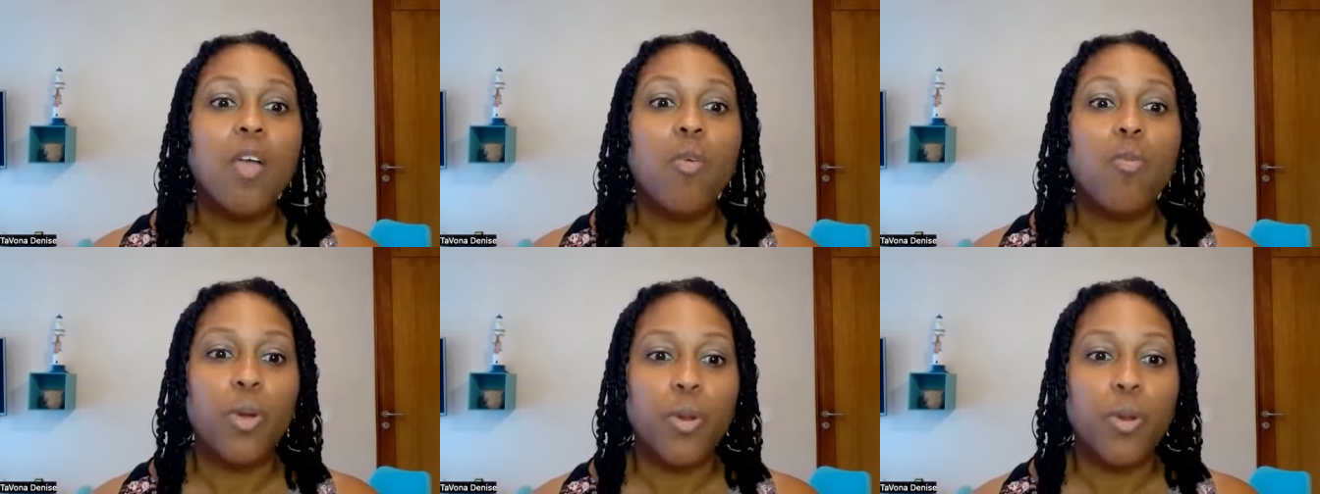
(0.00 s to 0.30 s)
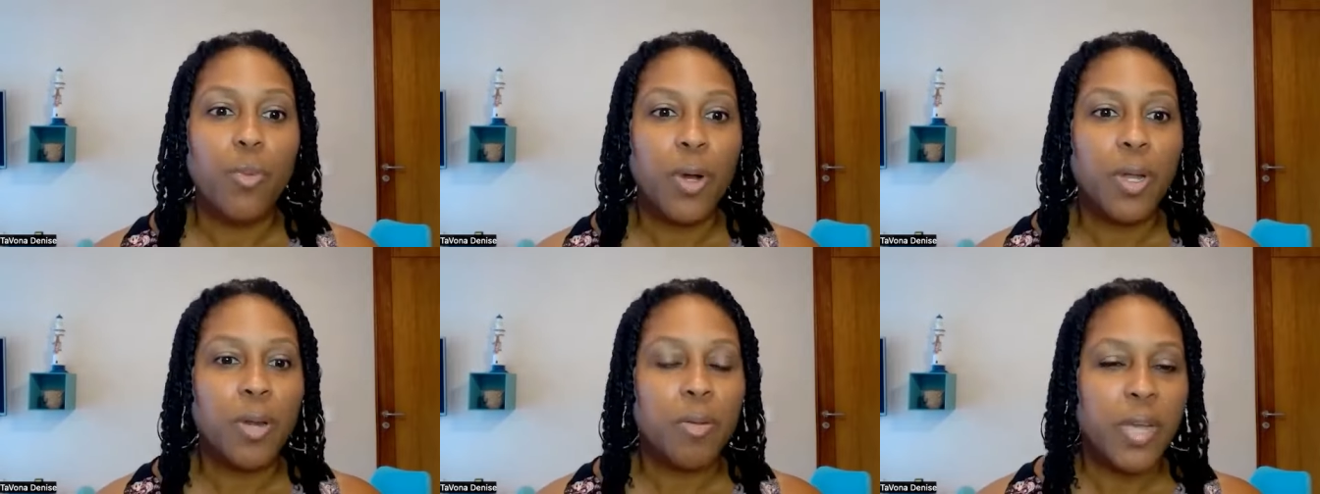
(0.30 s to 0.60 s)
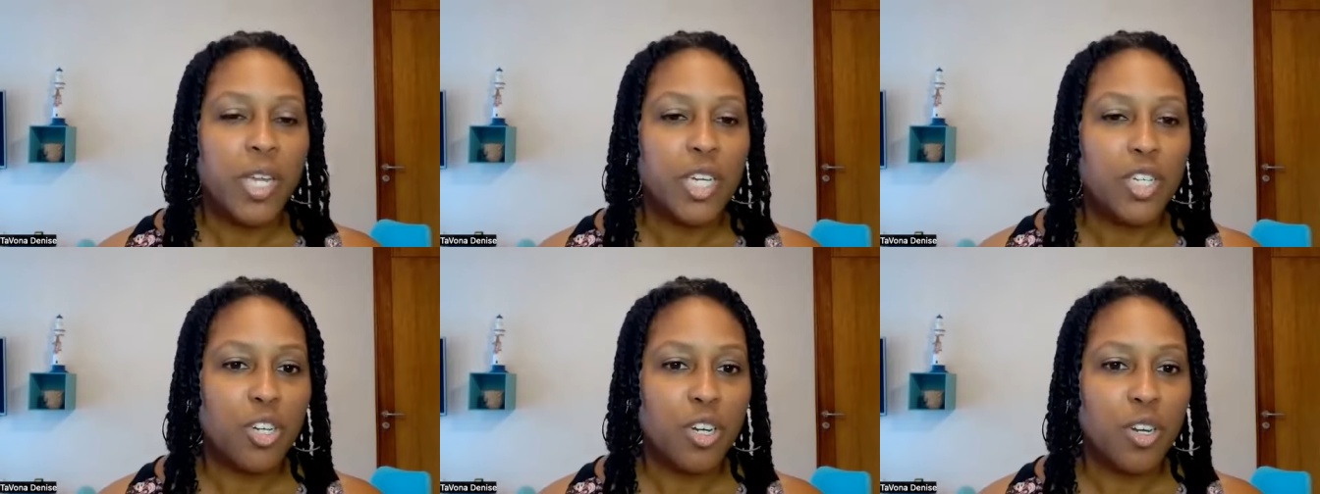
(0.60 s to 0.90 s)
We want to
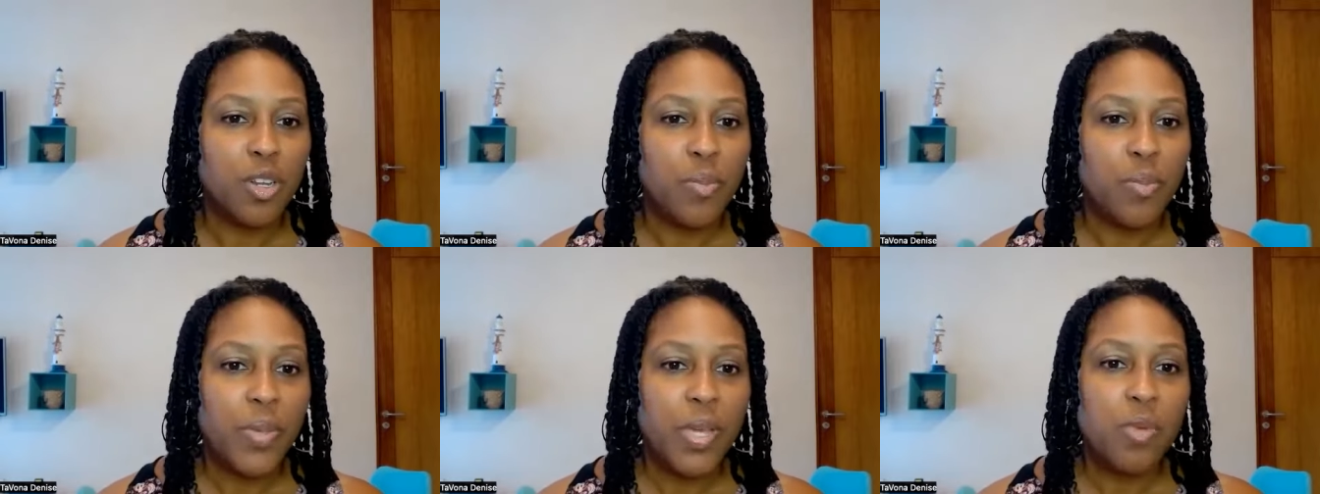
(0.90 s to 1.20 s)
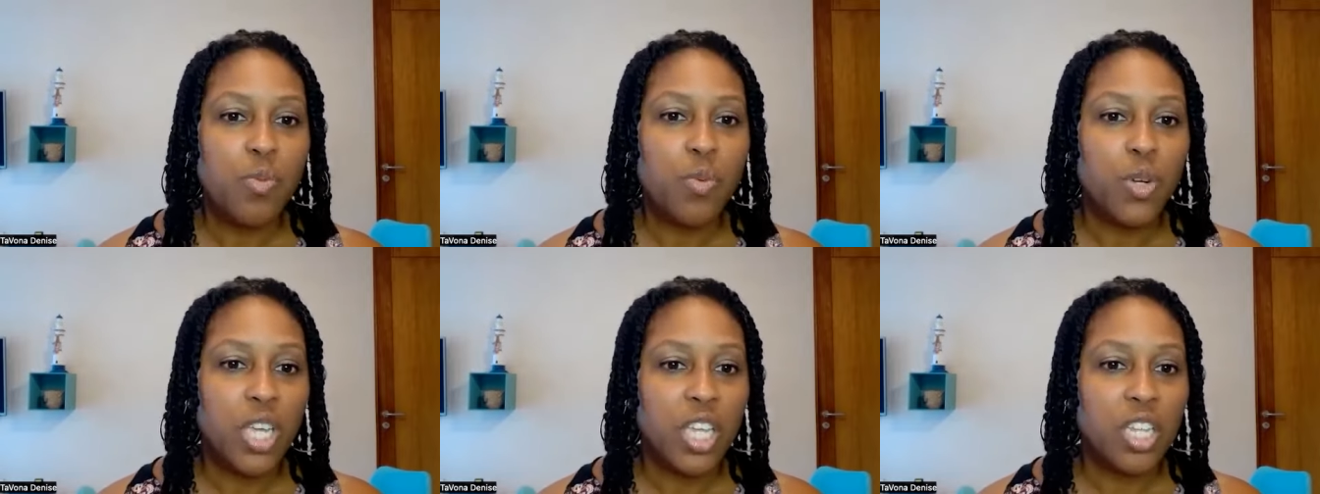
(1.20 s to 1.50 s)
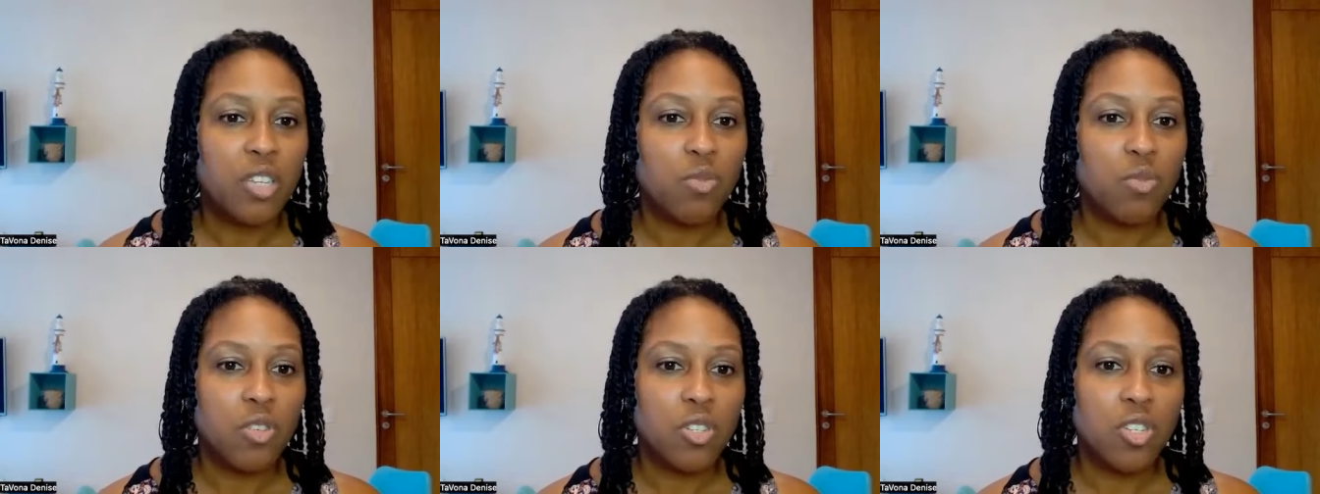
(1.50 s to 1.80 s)
make sure that people
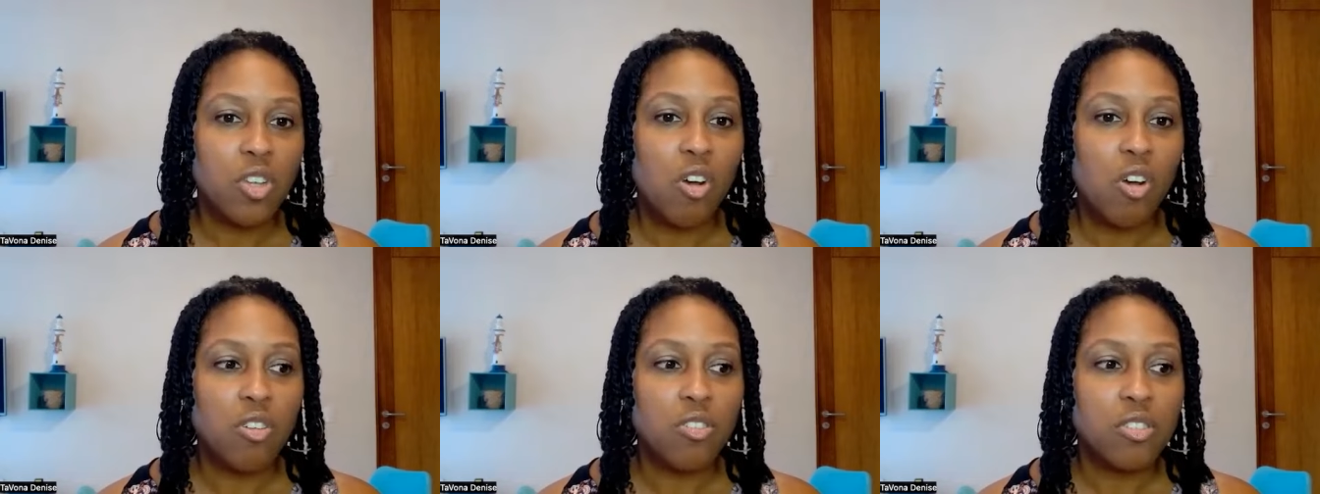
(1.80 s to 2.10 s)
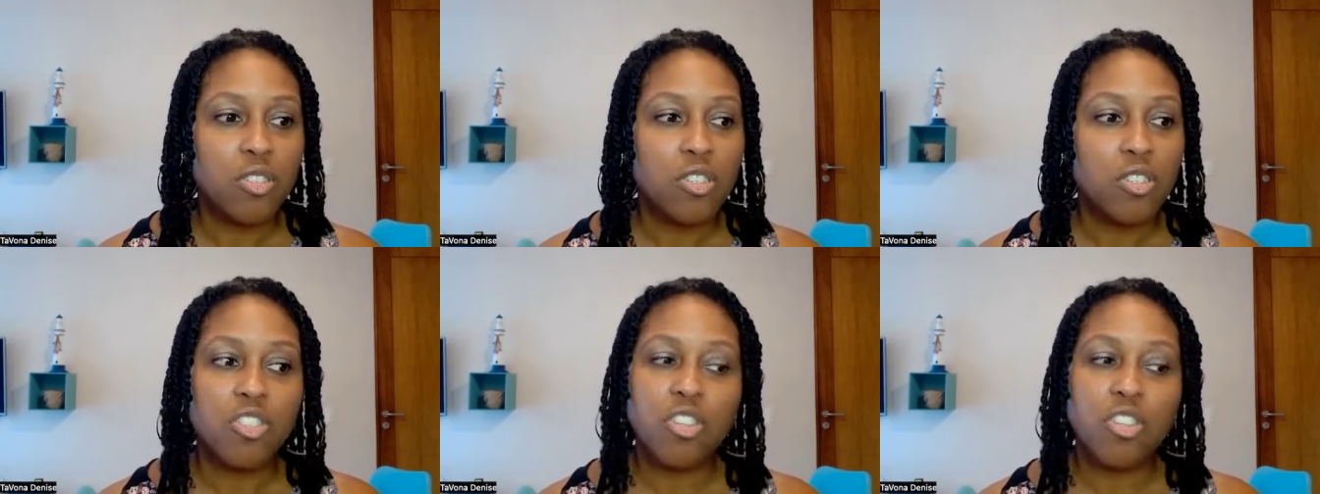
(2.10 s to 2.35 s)
get the results.